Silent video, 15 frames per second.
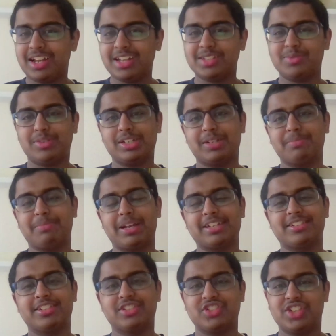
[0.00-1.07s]
welcome back
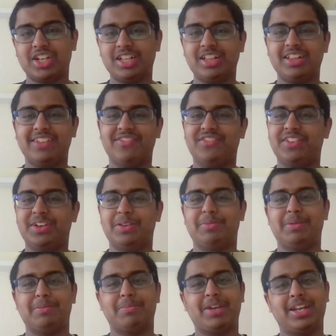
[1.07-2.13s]
to the channel. If you're
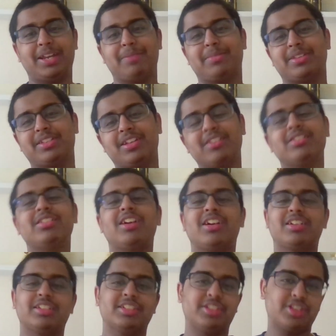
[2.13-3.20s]
new, my name is Fern,
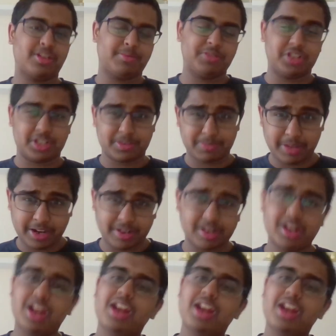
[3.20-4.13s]
Ireland's top chess player.